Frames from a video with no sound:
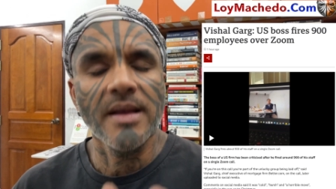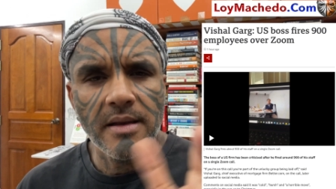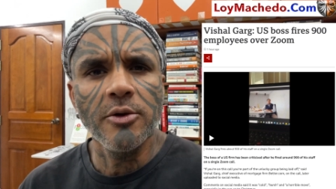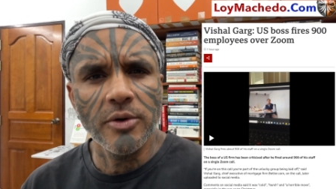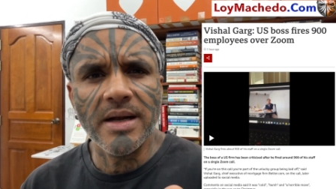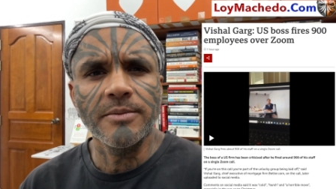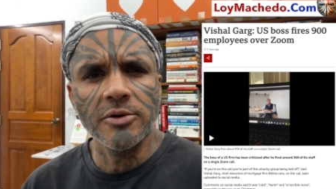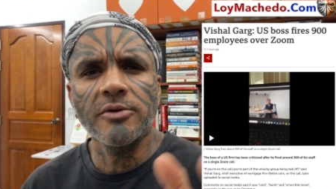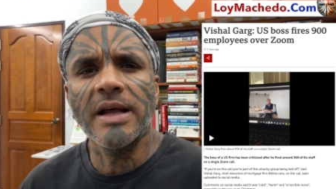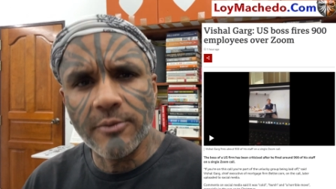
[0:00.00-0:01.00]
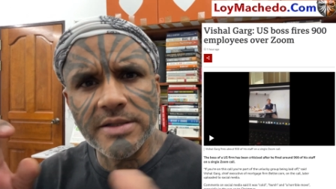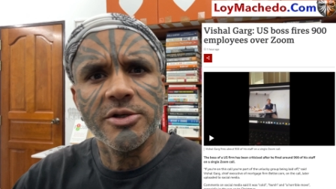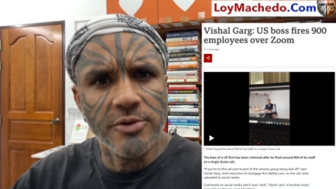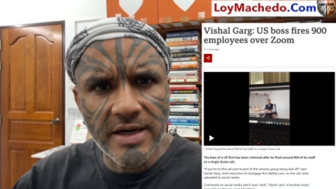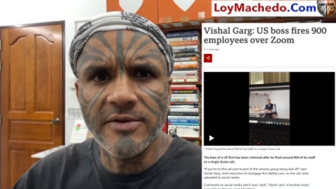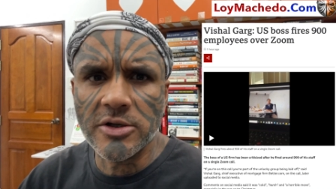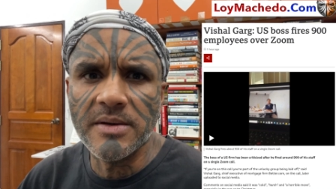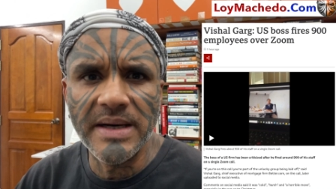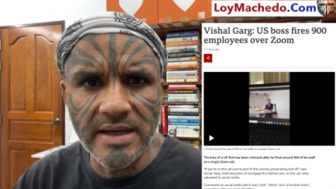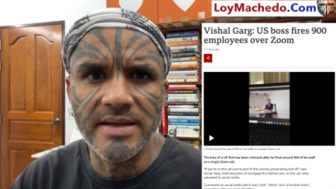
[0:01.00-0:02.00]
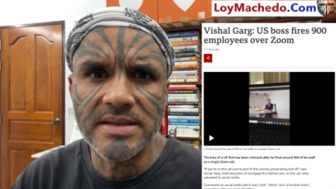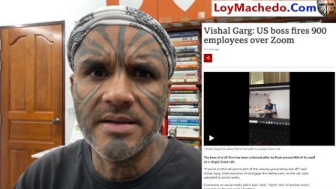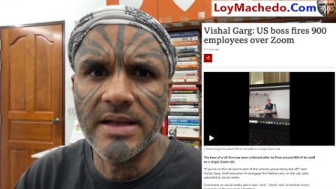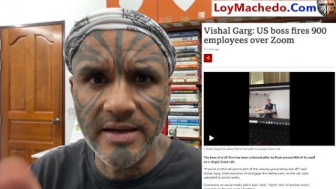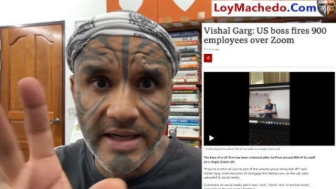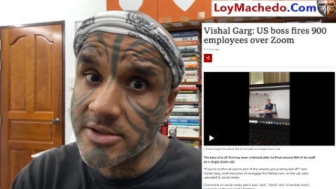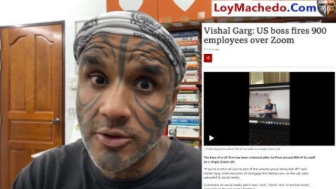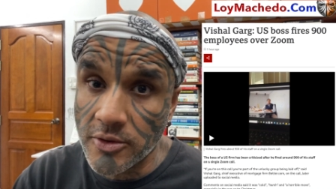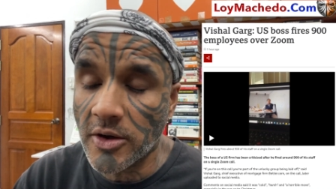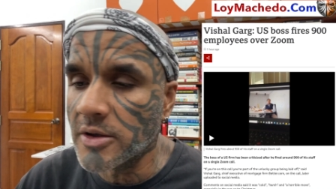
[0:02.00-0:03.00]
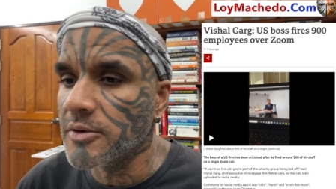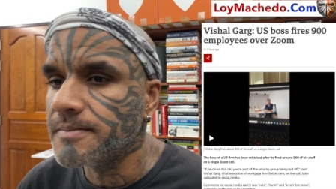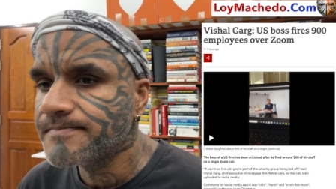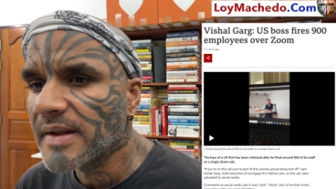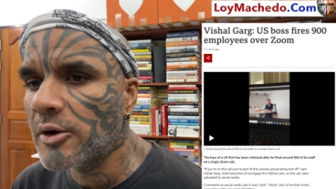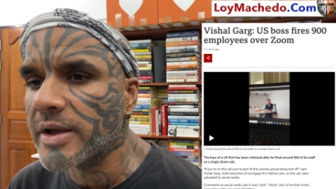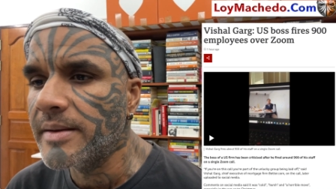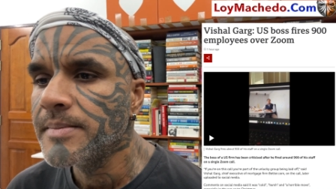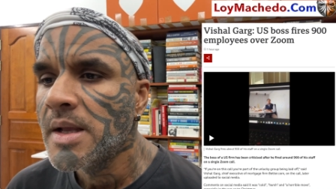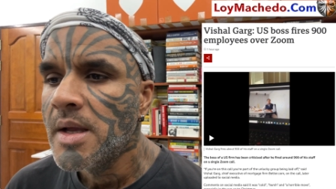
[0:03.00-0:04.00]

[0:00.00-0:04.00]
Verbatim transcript: You will come to know that once you travel to the Middle East, in case you do not know. Okay.